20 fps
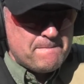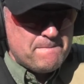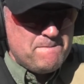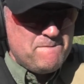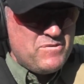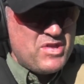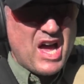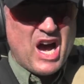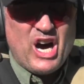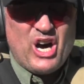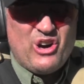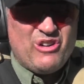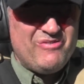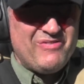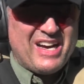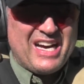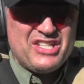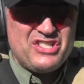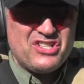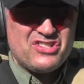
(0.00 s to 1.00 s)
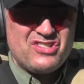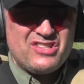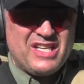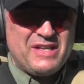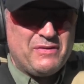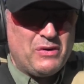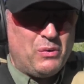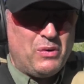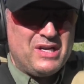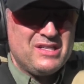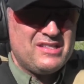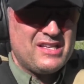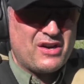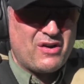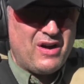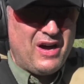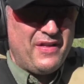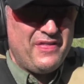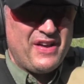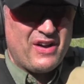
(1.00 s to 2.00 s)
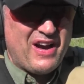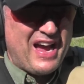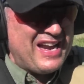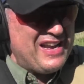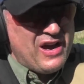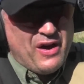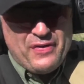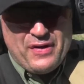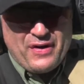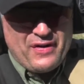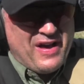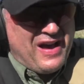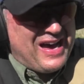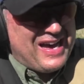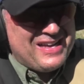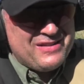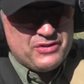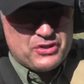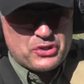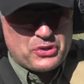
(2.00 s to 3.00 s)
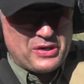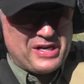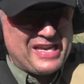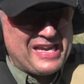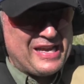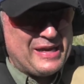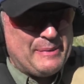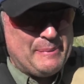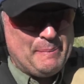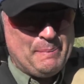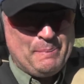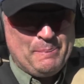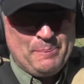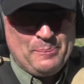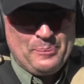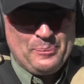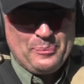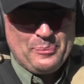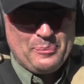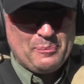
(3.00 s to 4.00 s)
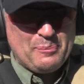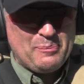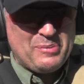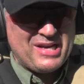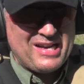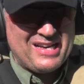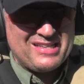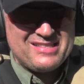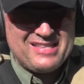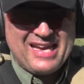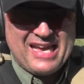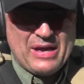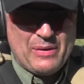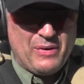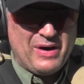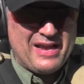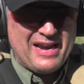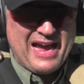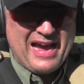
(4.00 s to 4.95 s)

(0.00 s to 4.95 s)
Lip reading: No, I just leave the ones that are on there. I know they're not tritium, but I'll tell you what,